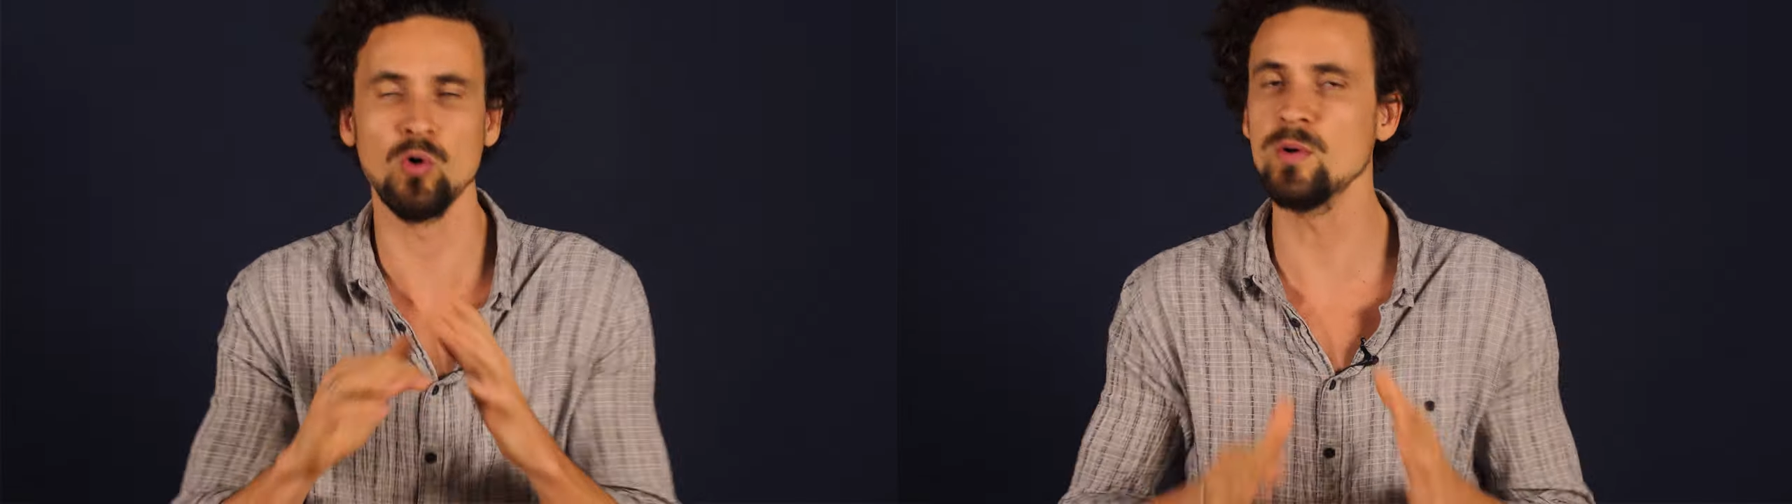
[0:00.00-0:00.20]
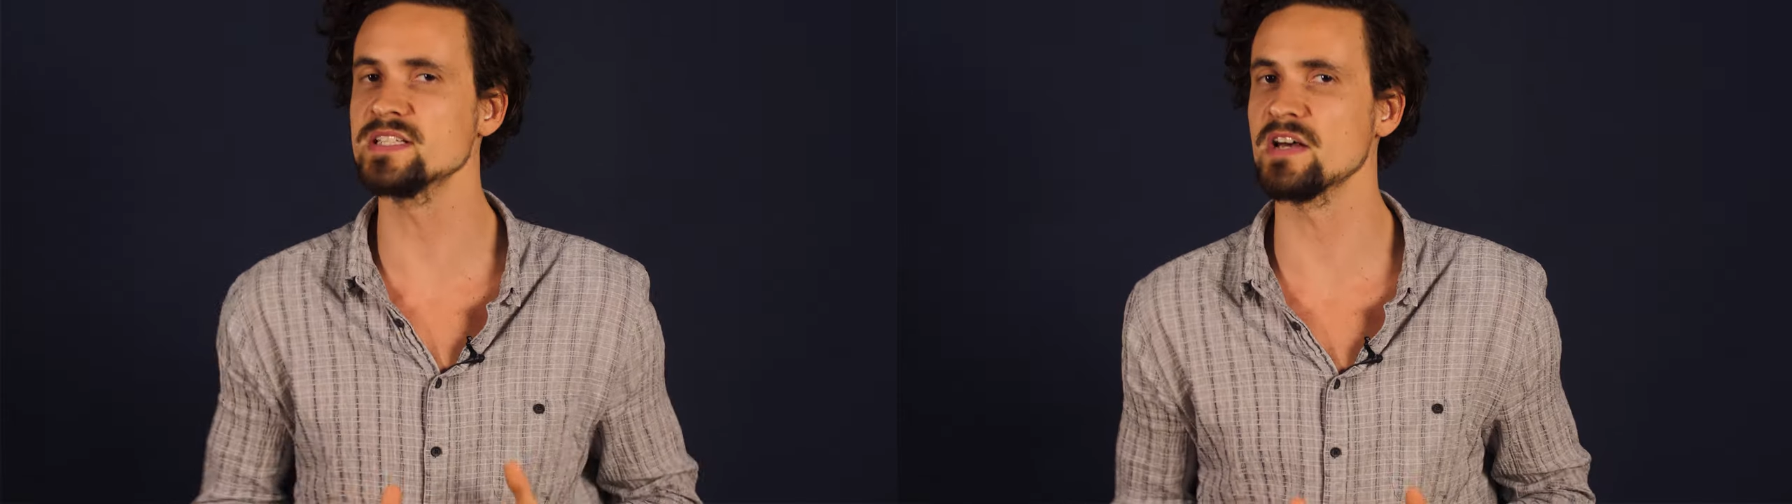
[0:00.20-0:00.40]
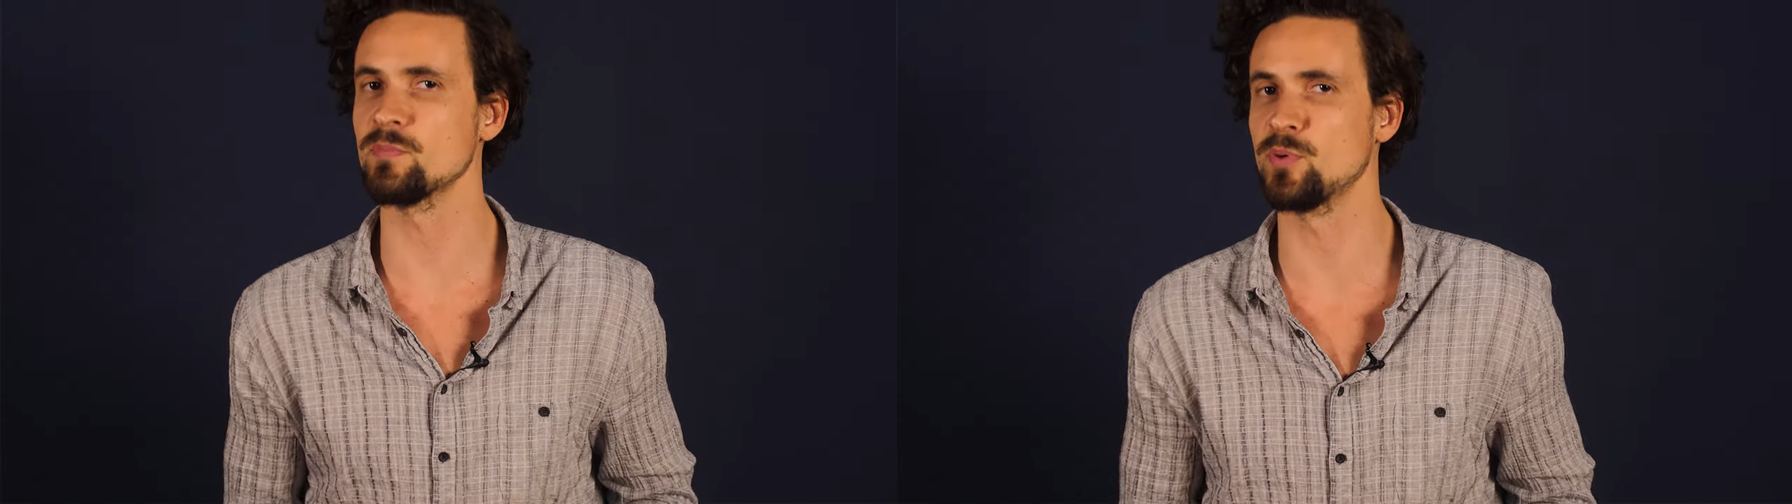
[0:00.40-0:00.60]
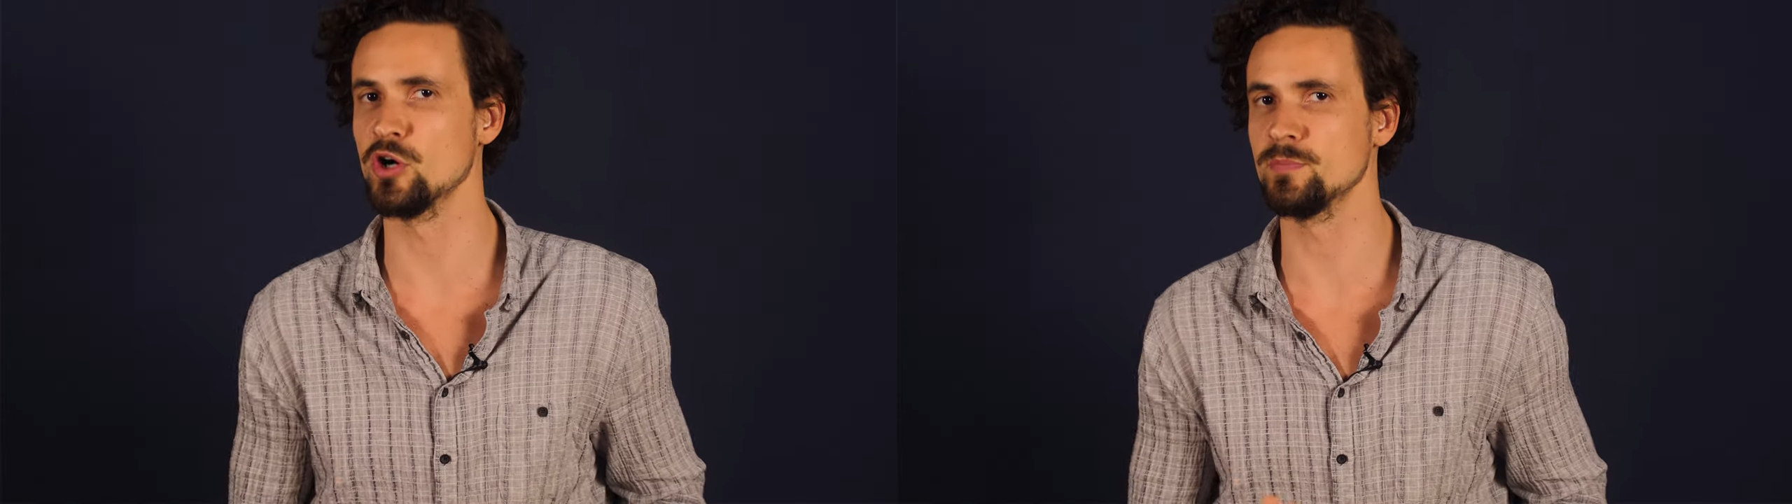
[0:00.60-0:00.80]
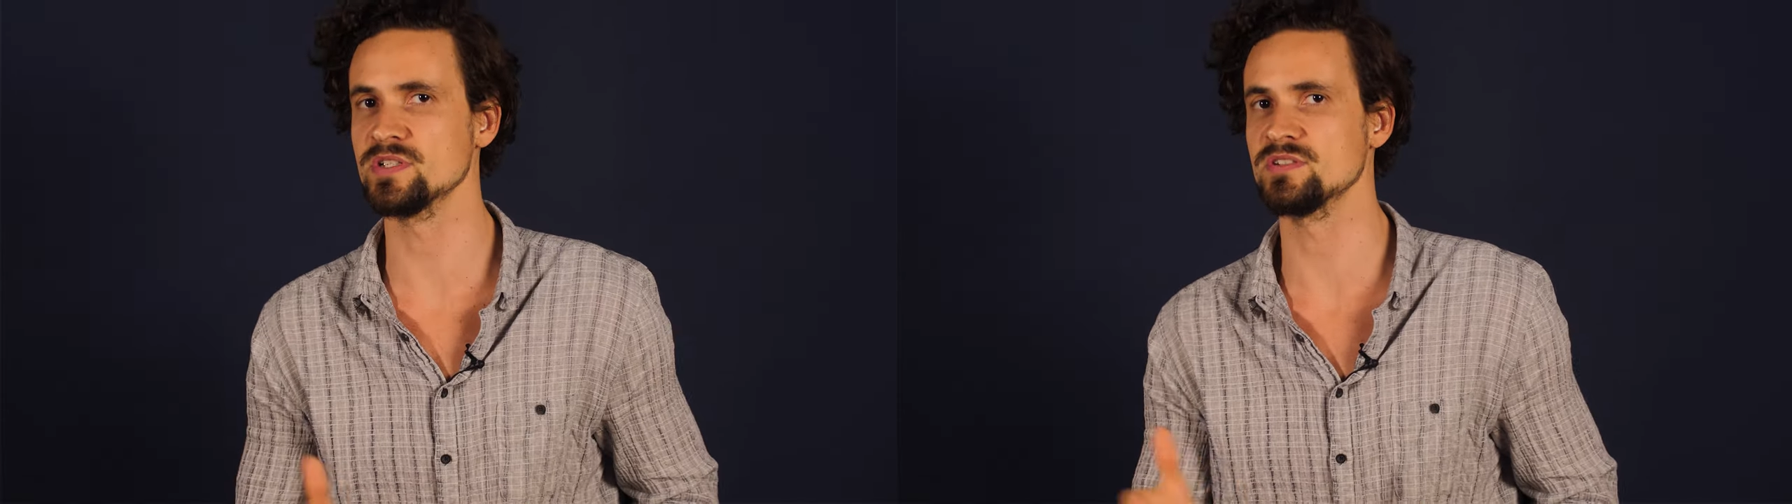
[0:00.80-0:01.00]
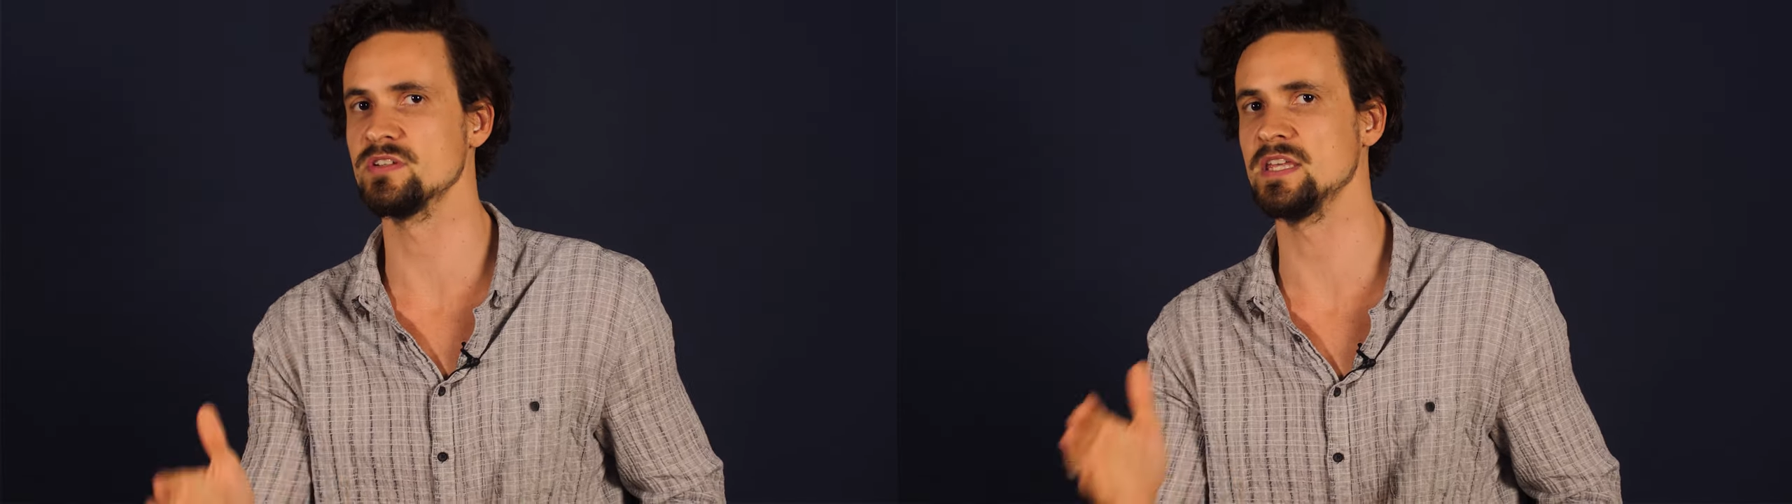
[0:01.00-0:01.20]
Always have a purpose to